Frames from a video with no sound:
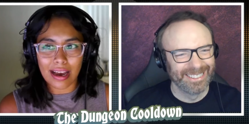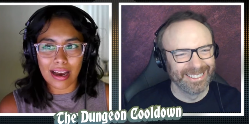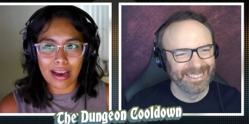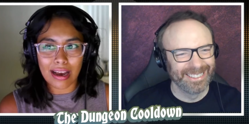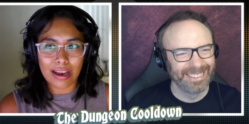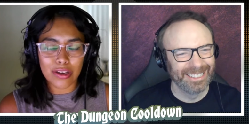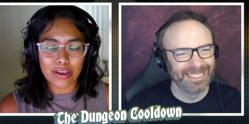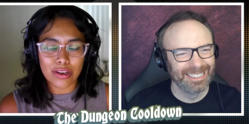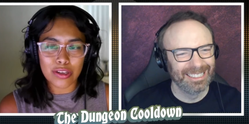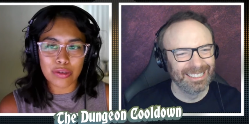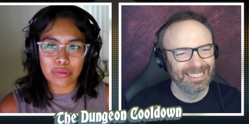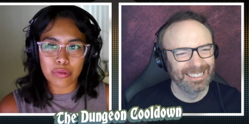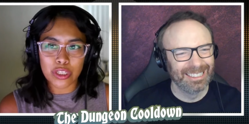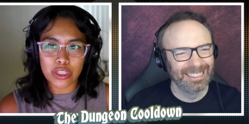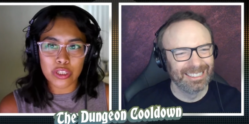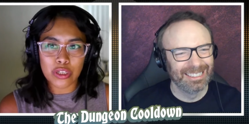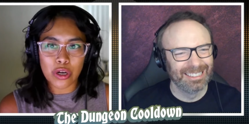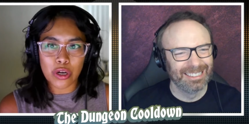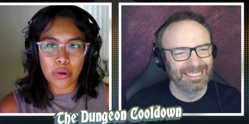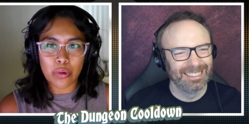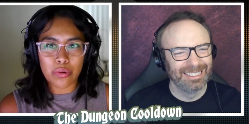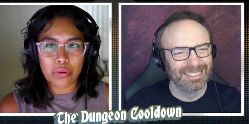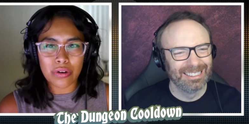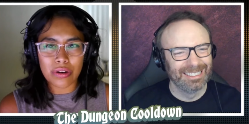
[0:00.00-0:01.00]
Speaker 1: uh you
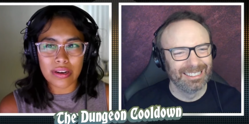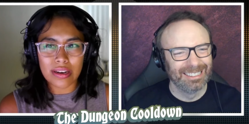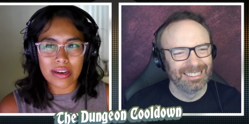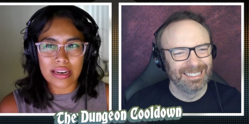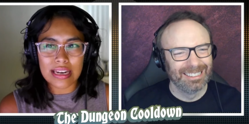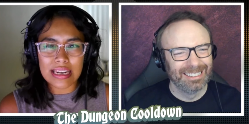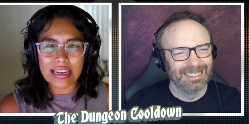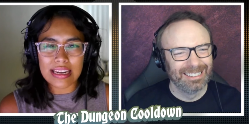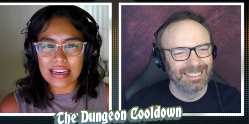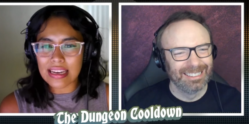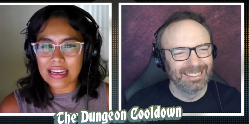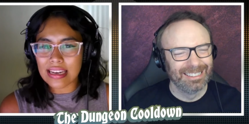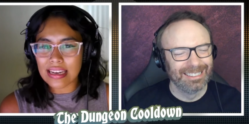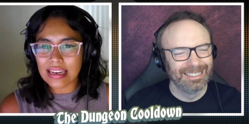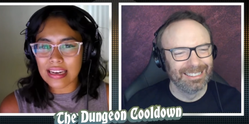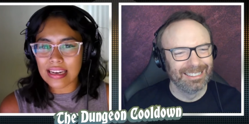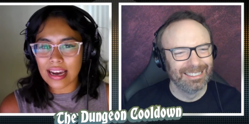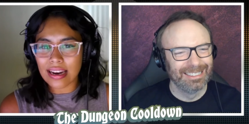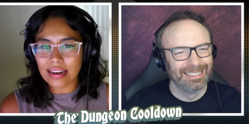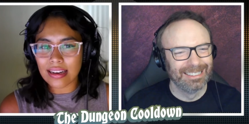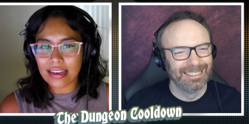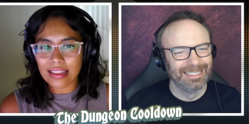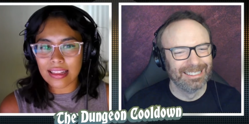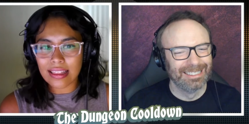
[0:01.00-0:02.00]
don't need
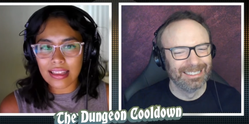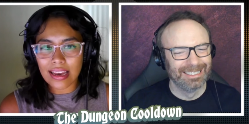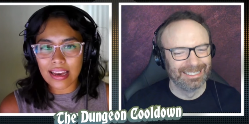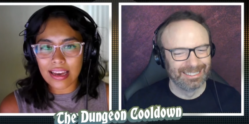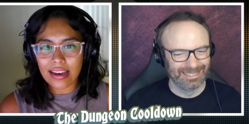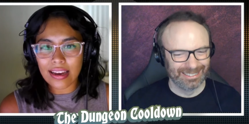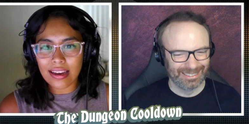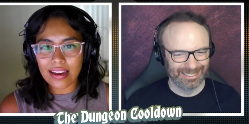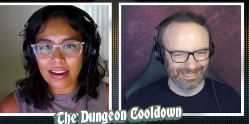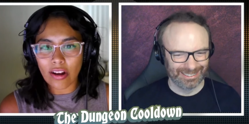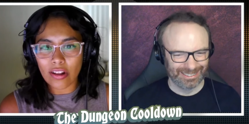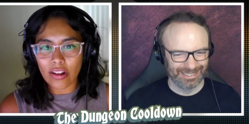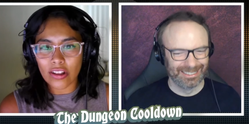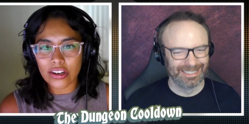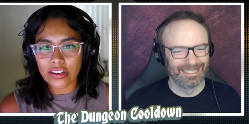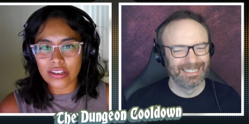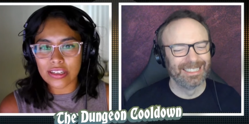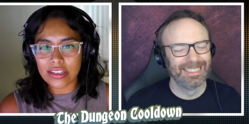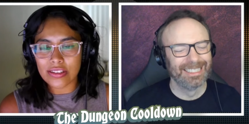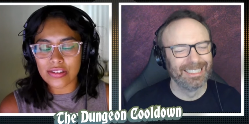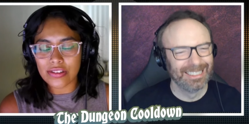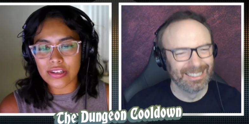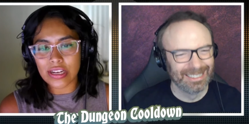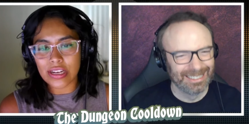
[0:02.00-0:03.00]
anything all your
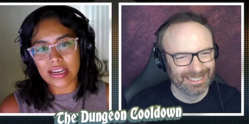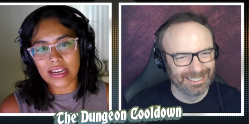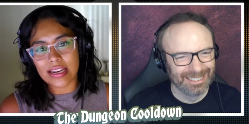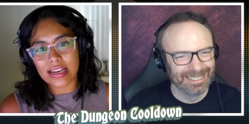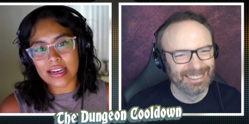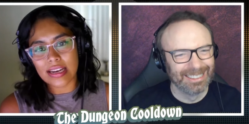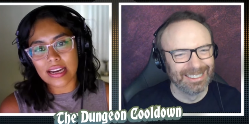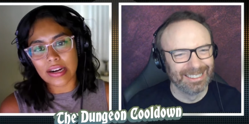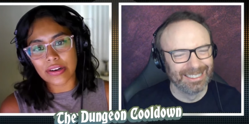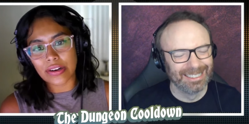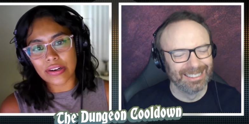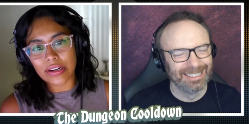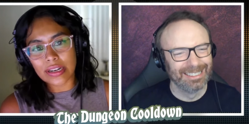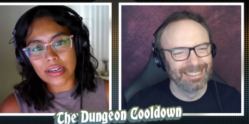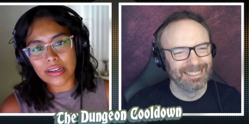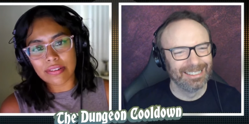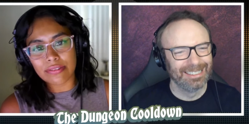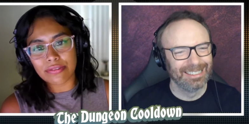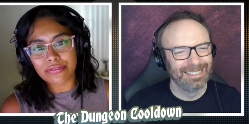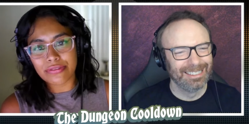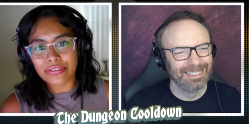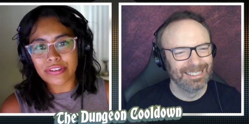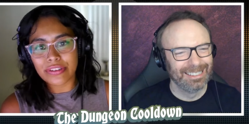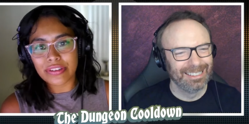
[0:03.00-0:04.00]
needs are taken care
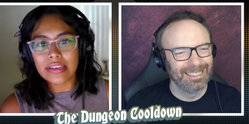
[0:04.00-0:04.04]
of